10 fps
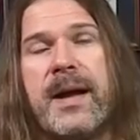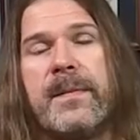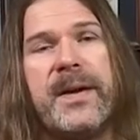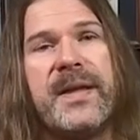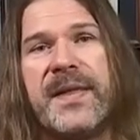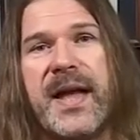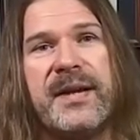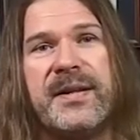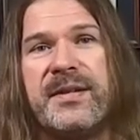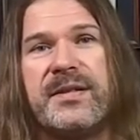time about
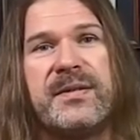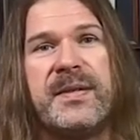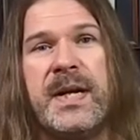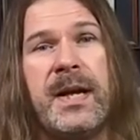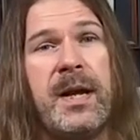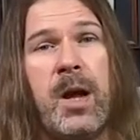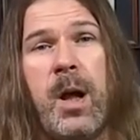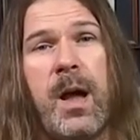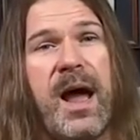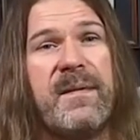that. It's just,
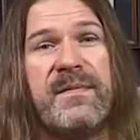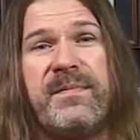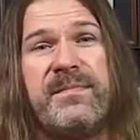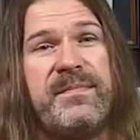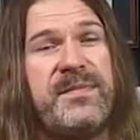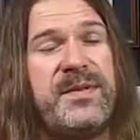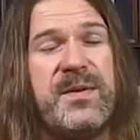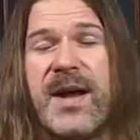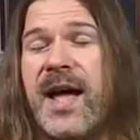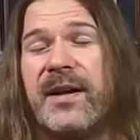I
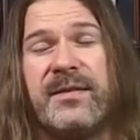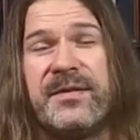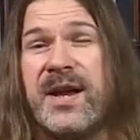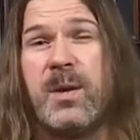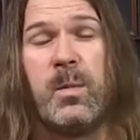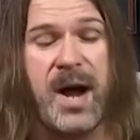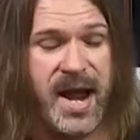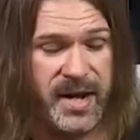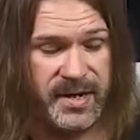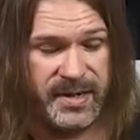do not understand
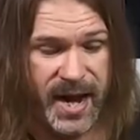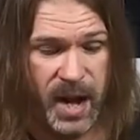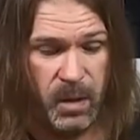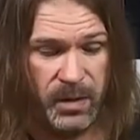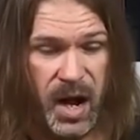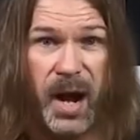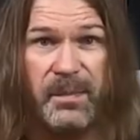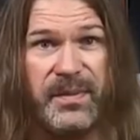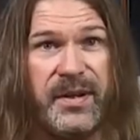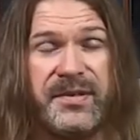why down
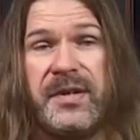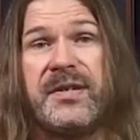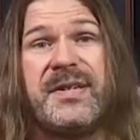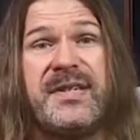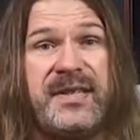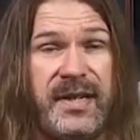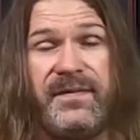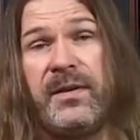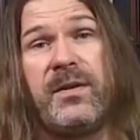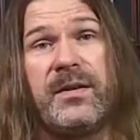up is such a
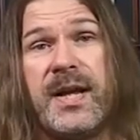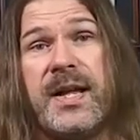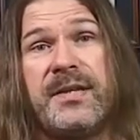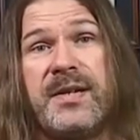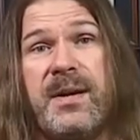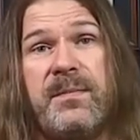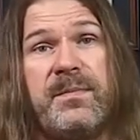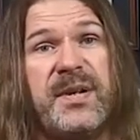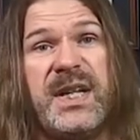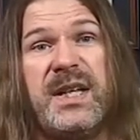difficult concept,
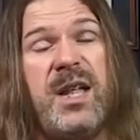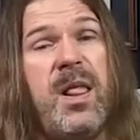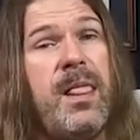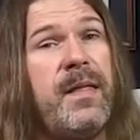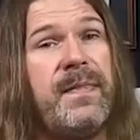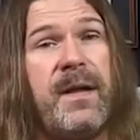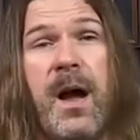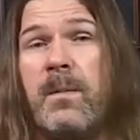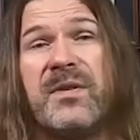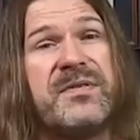but they
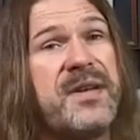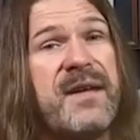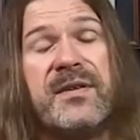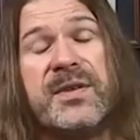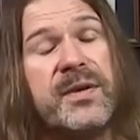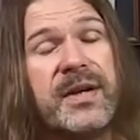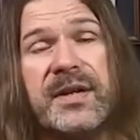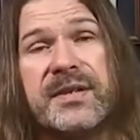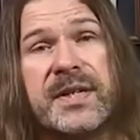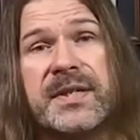almost never do it
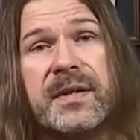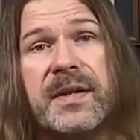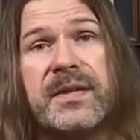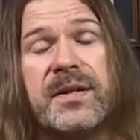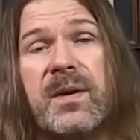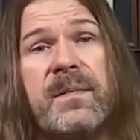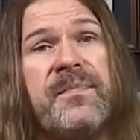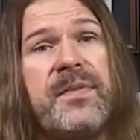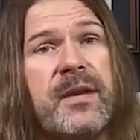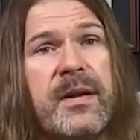consistently. So,
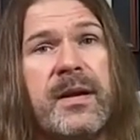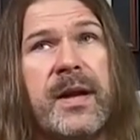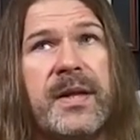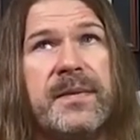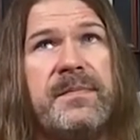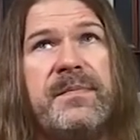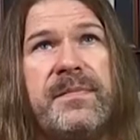and